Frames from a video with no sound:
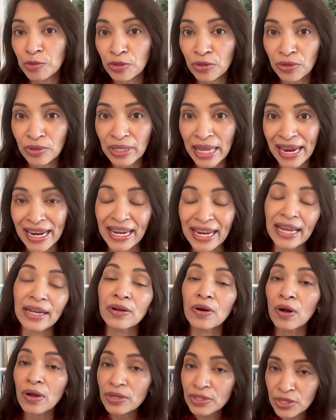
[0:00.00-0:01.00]
blue light and
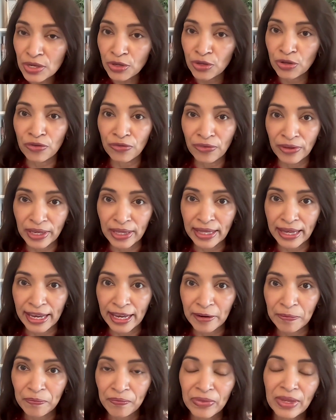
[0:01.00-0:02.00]
also UV
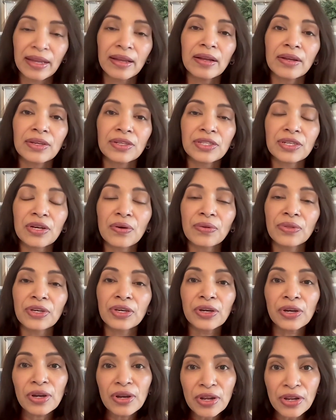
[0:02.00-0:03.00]
light. So the
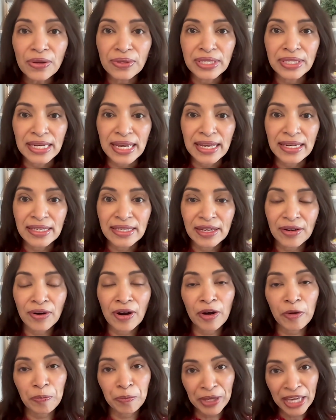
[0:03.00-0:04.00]
good news is there
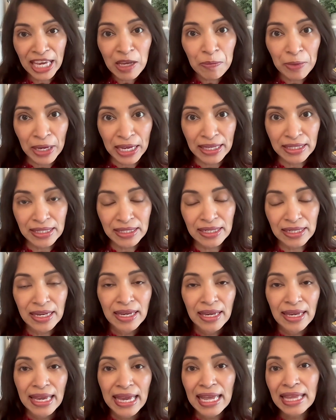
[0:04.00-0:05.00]
are pigments
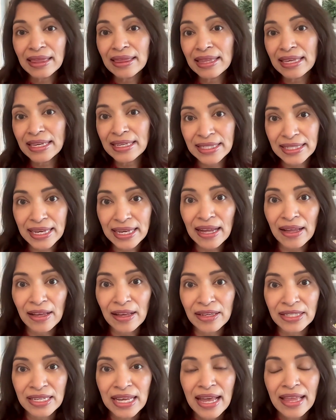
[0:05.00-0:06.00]
in these
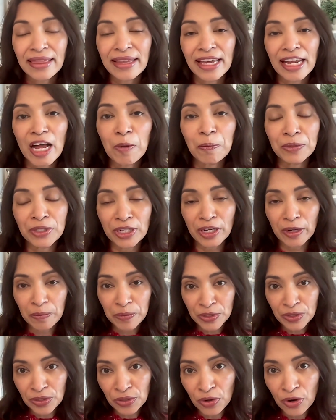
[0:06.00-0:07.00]
cells that help to
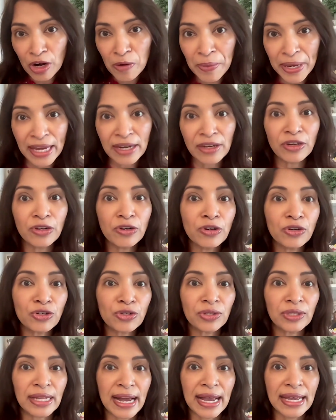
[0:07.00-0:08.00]
absorb and
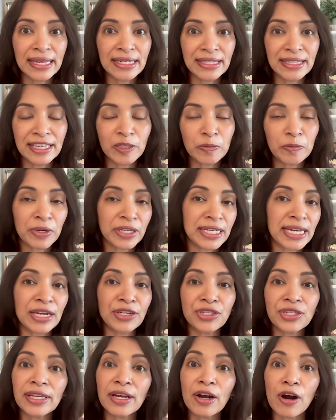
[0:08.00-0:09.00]
neutralize these
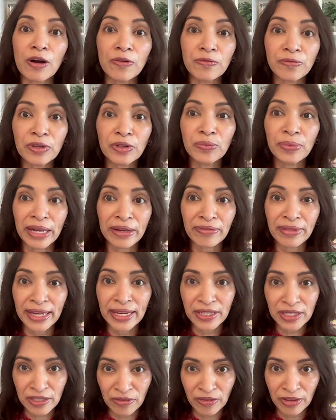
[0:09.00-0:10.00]
potentially harmful
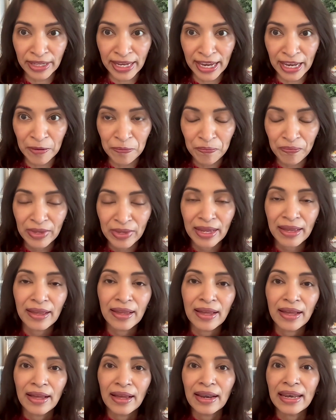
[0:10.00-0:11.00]
wavelengths of light.
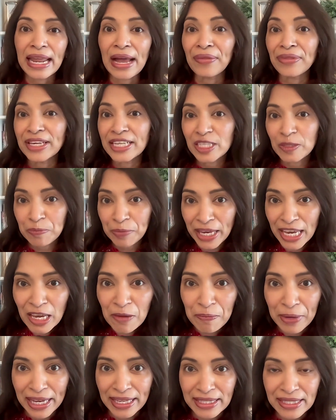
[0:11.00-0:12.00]
Now these
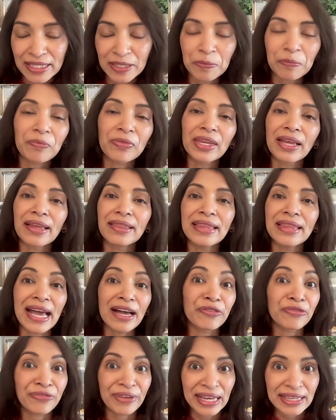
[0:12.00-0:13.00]
pigments, they
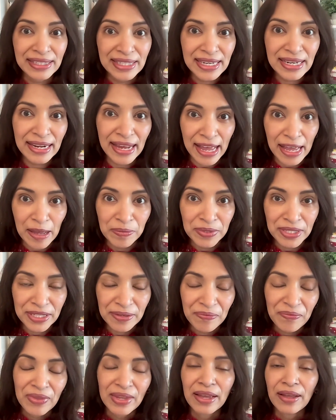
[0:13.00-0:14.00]
have fancy
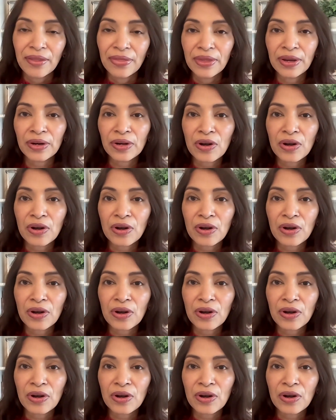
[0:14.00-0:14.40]
names. They're